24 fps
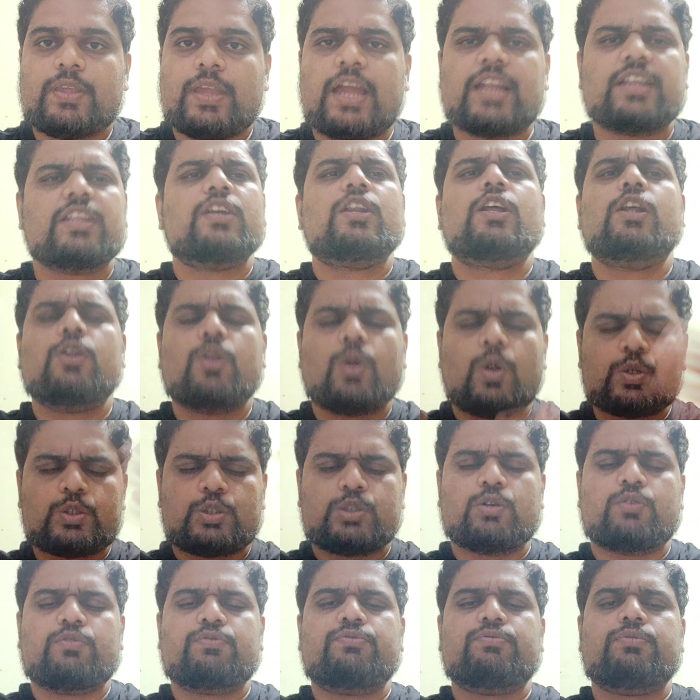And there are
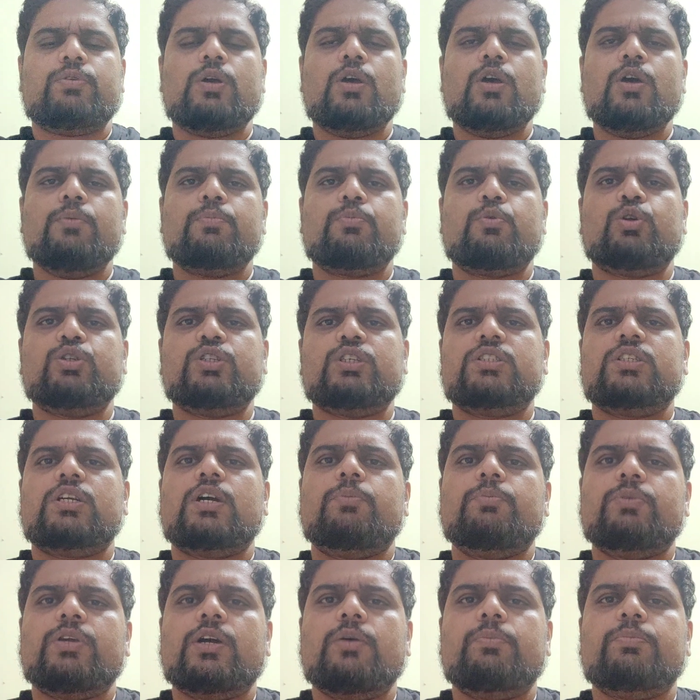lots of projects
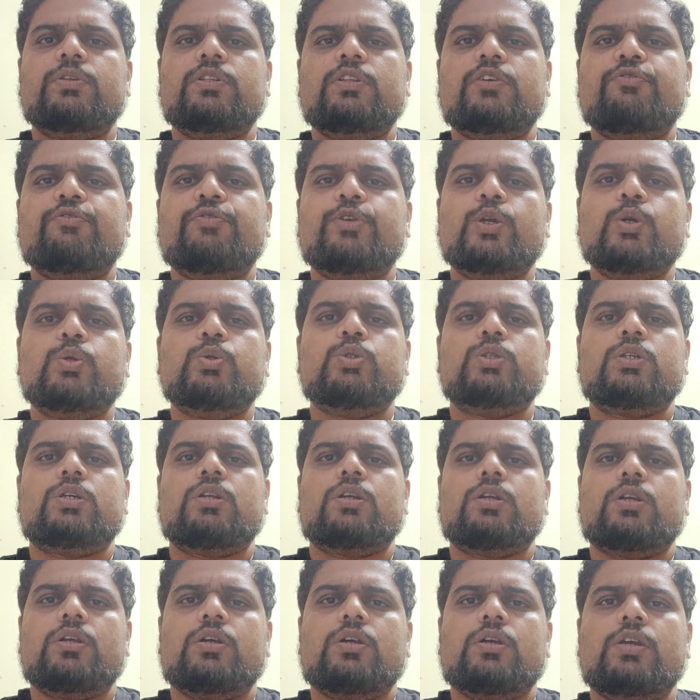coming up in the future.
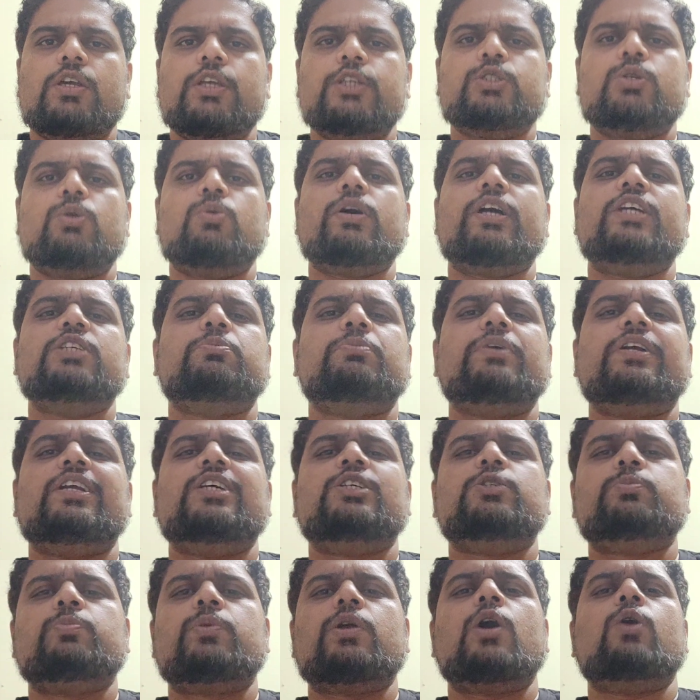ISRO has made
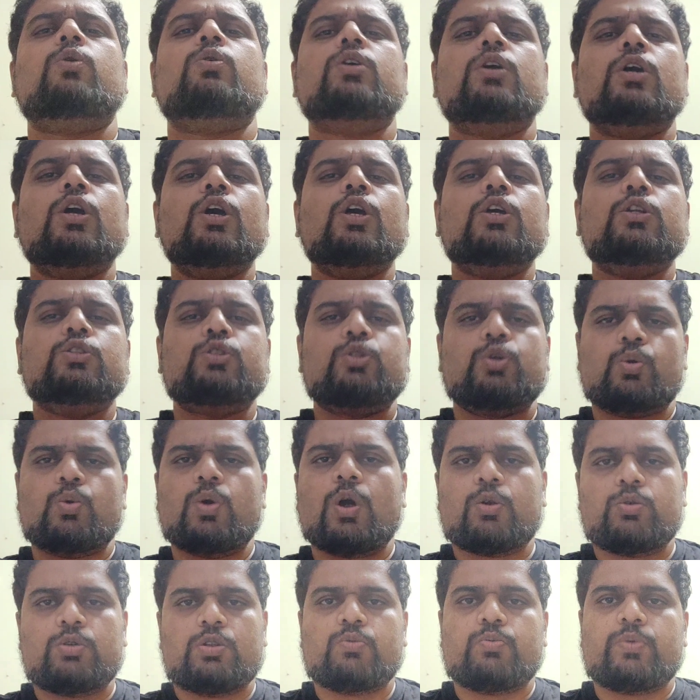us proud
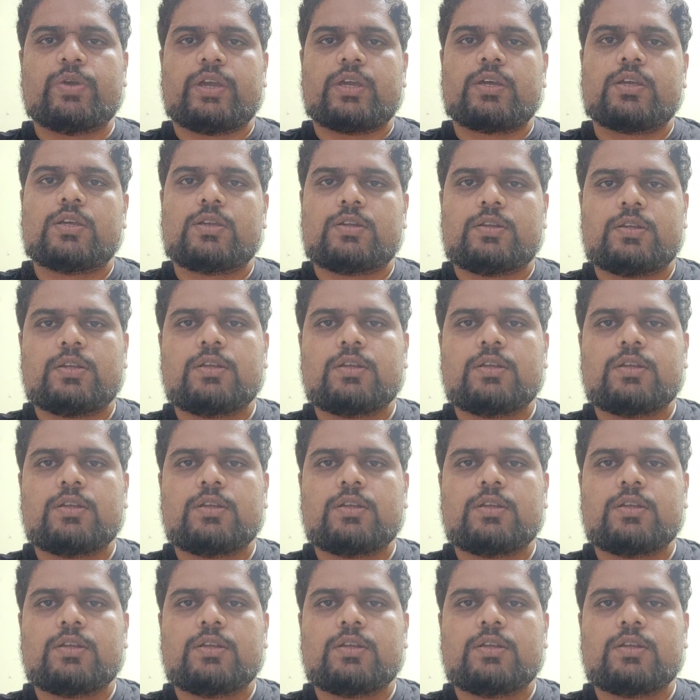throughout the way.